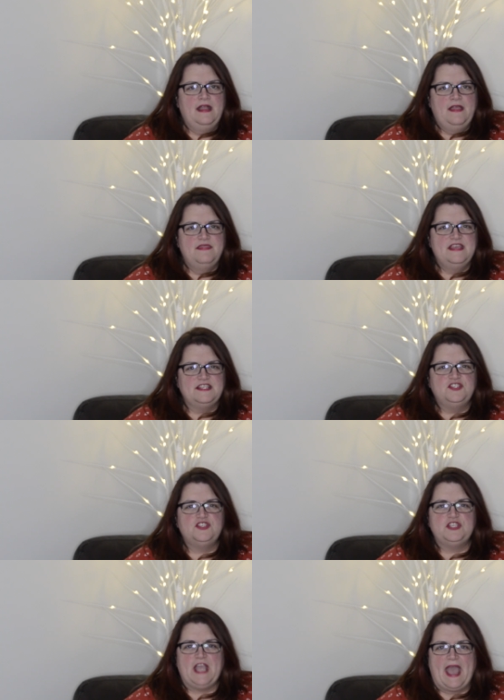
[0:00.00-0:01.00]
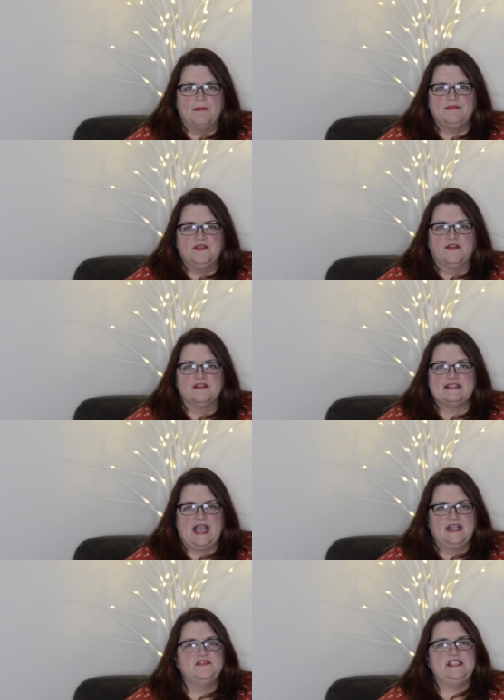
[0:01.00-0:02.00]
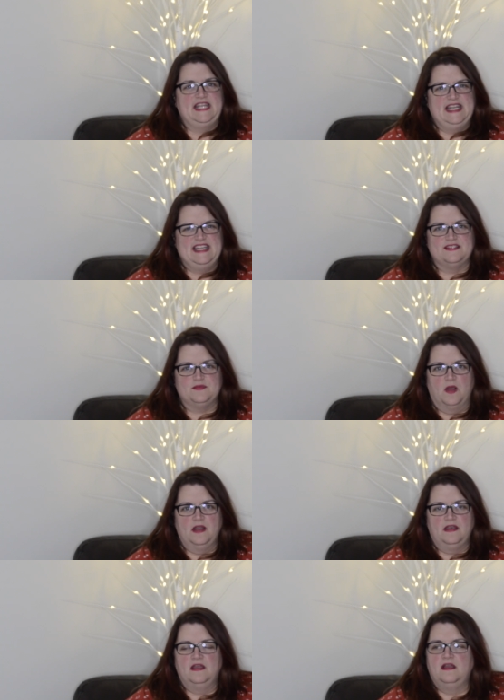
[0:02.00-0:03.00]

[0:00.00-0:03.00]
this chapter is kind of a tedious one.